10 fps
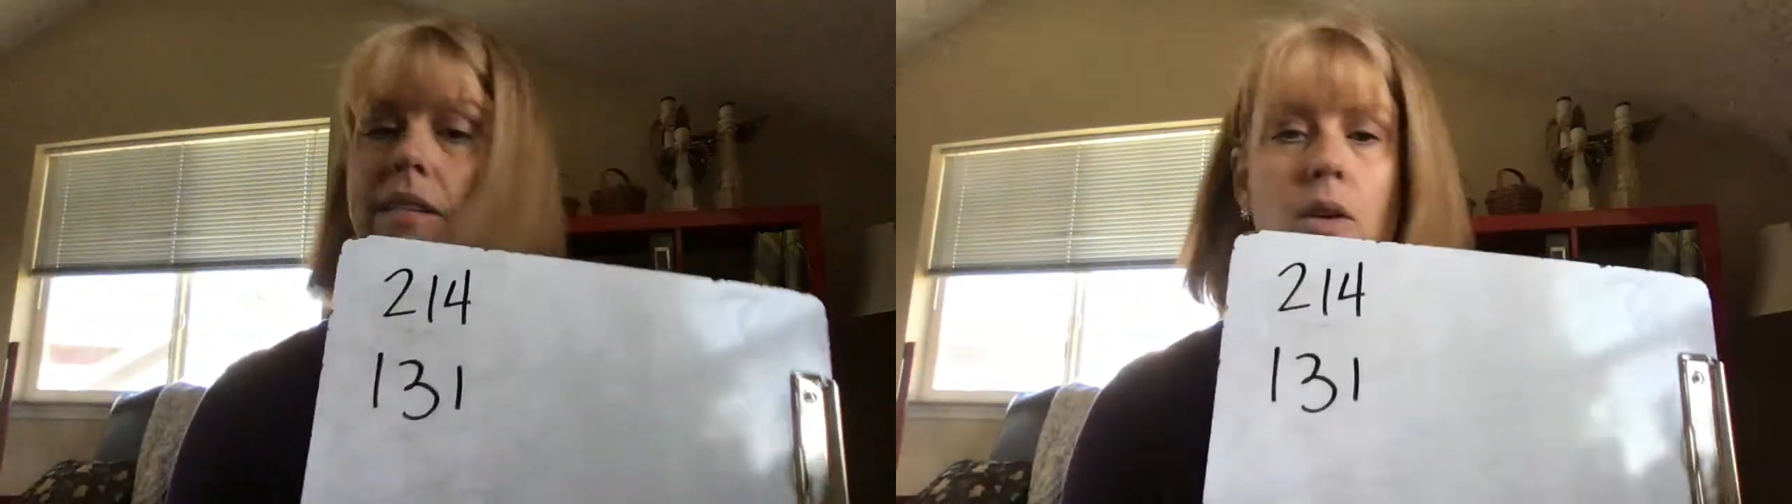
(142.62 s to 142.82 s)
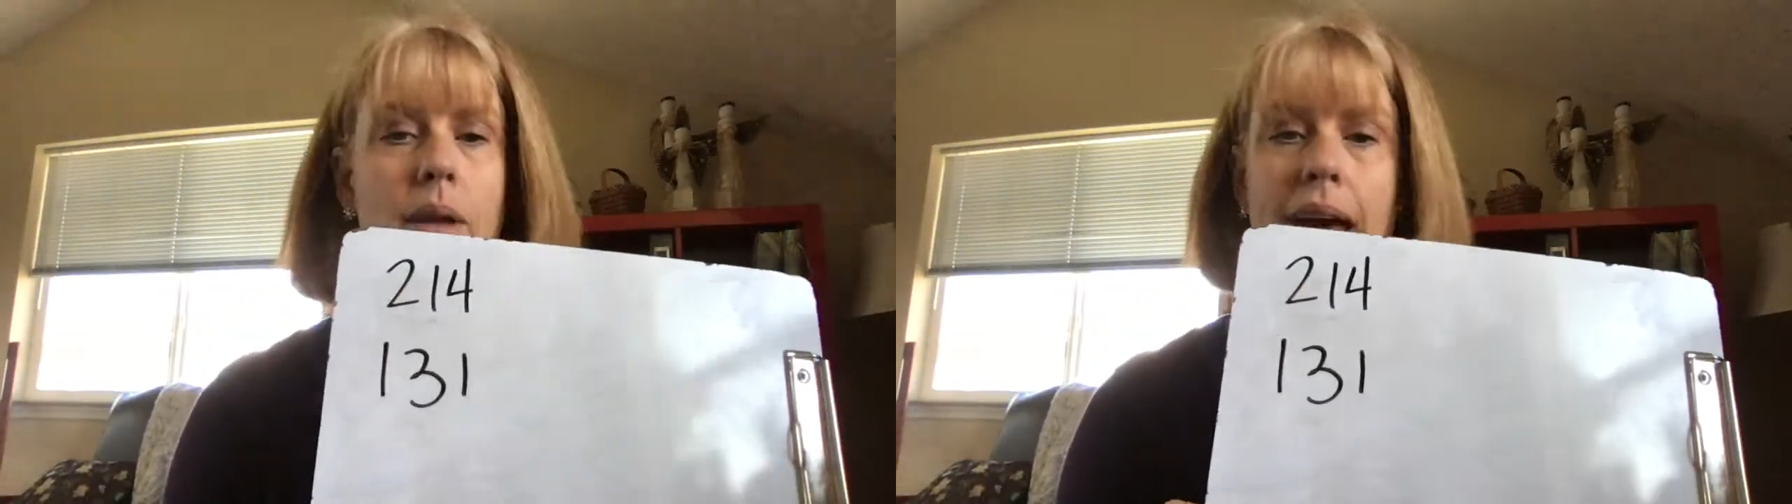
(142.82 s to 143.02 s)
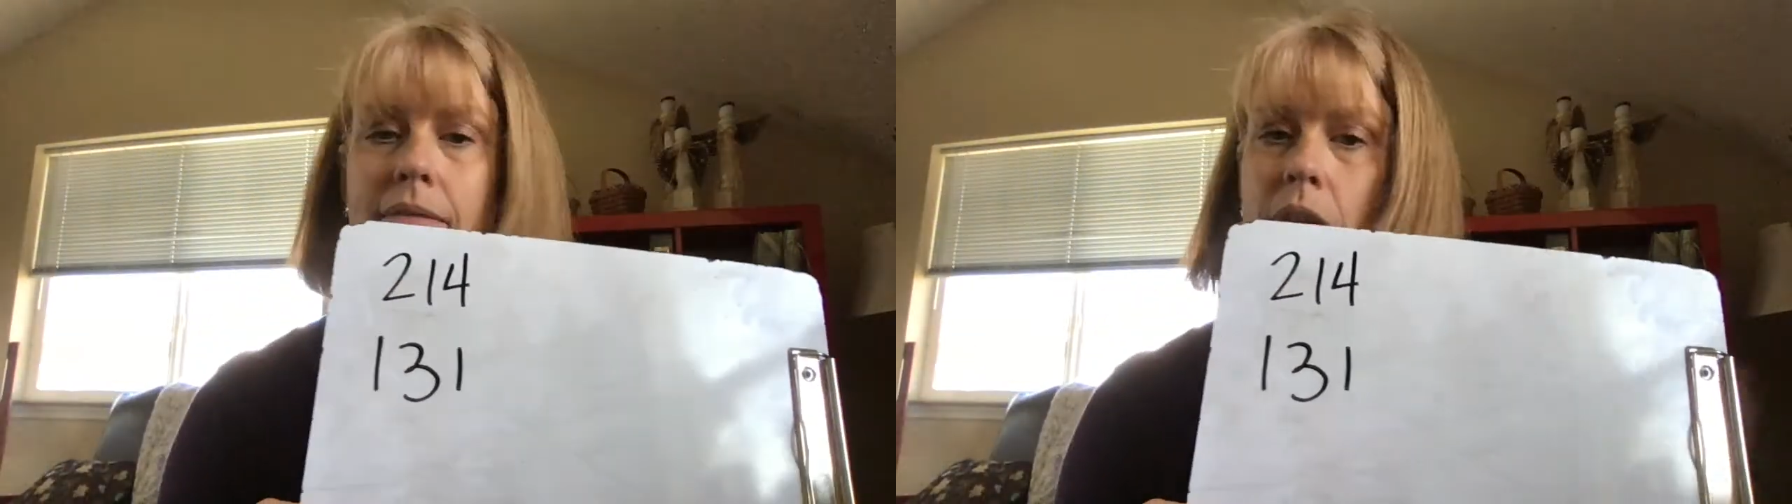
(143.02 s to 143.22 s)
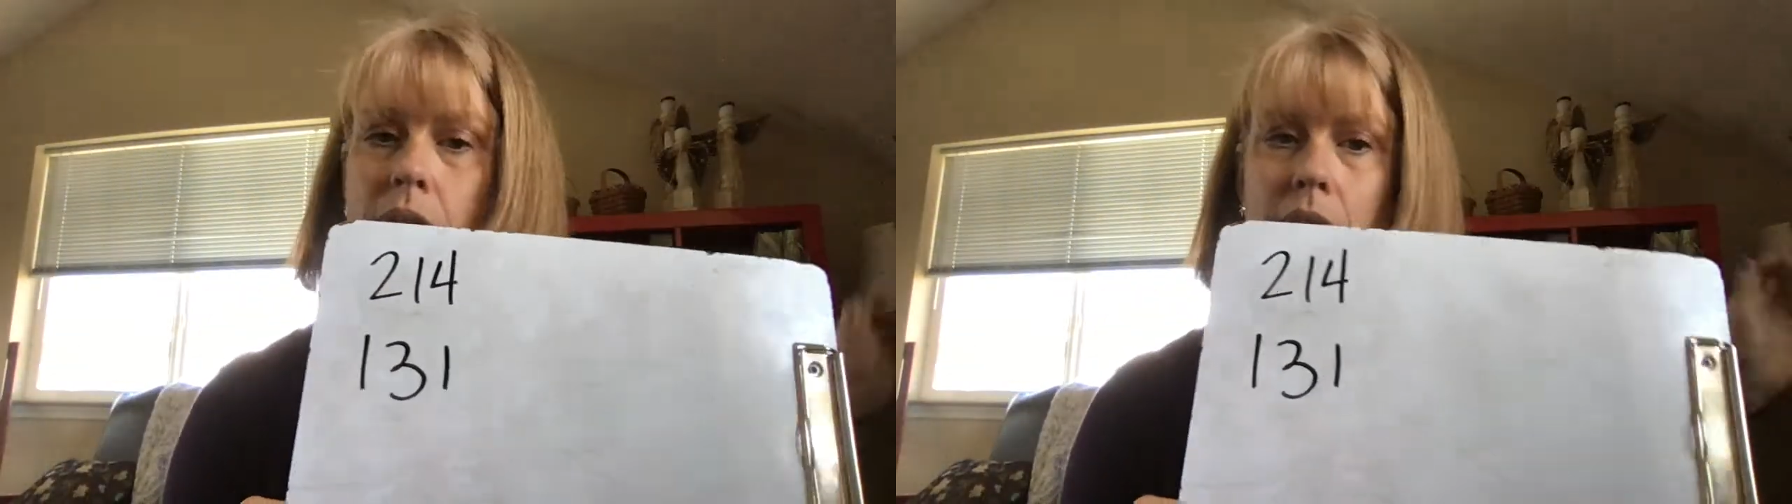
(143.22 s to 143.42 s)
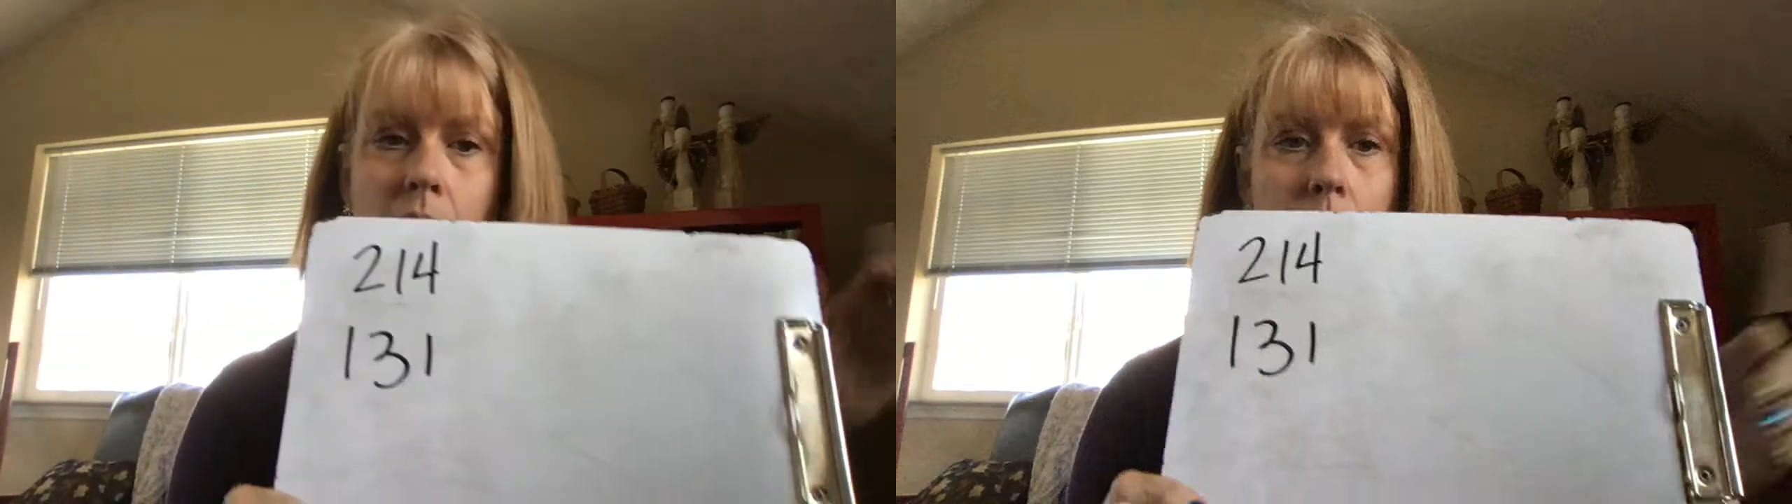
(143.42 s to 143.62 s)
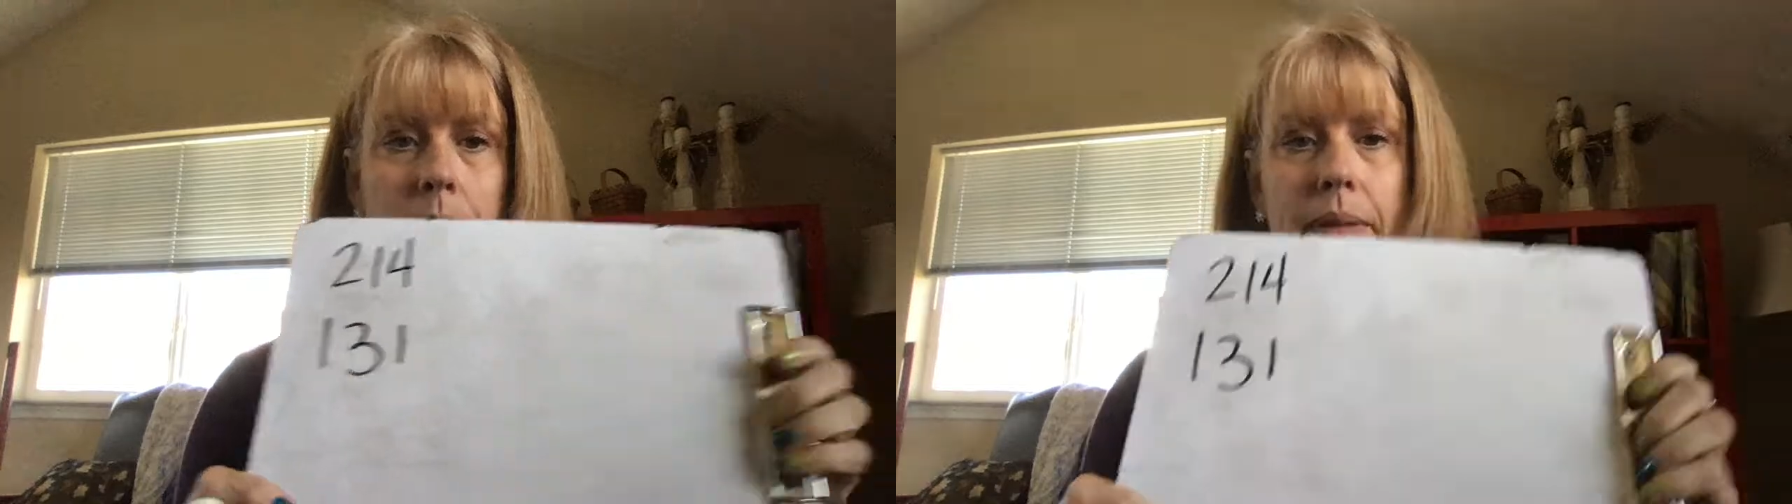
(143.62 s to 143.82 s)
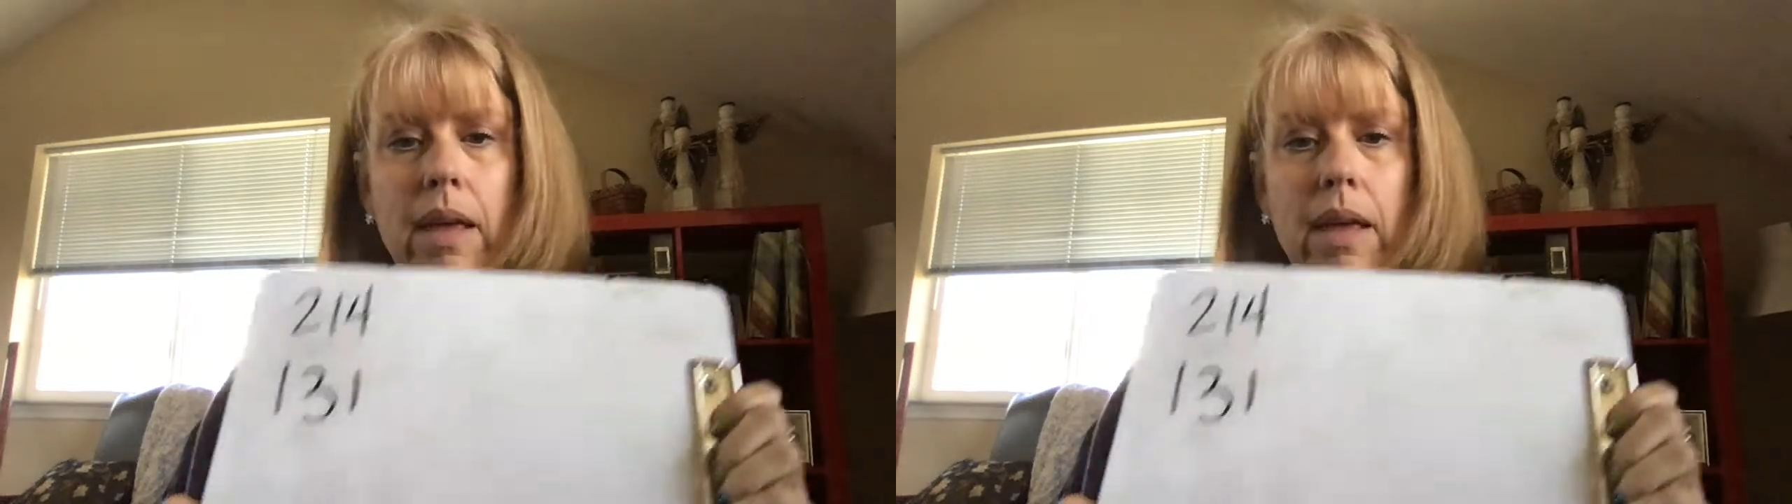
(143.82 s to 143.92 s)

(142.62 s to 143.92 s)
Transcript: don't have those at home.